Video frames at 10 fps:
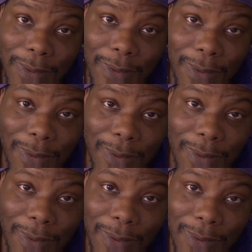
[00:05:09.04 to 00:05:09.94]

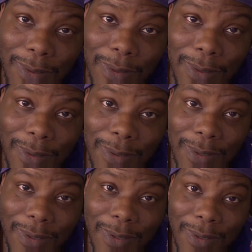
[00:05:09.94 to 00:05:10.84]

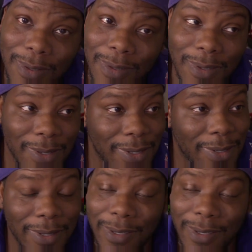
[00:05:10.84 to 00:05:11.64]
[no speech]